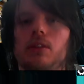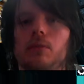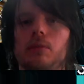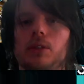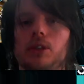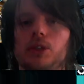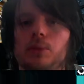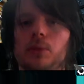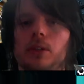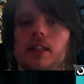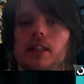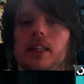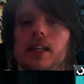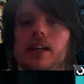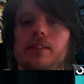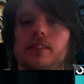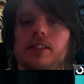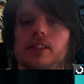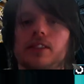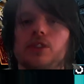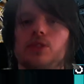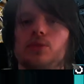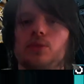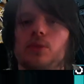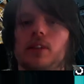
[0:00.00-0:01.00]
which will allow
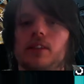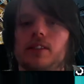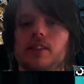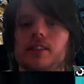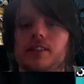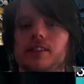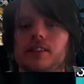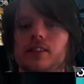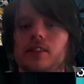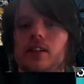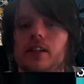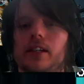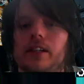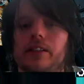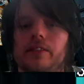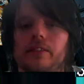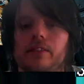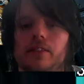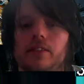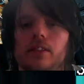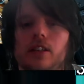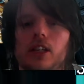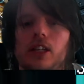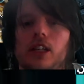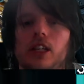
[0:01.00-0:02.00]
us to draw and discard.
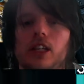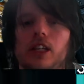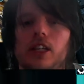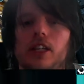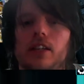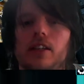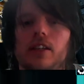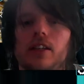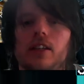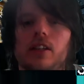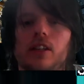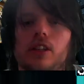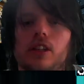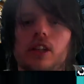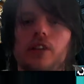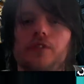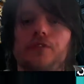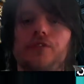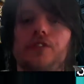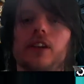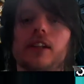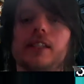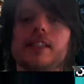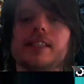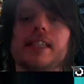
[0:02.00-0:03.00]

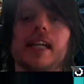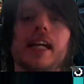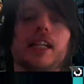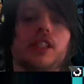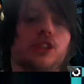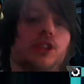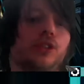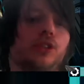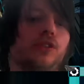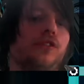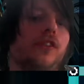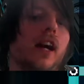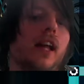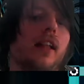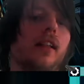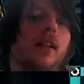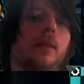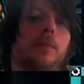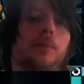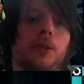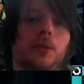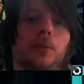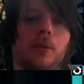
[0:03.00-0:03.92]
Good for a Senju follow-up.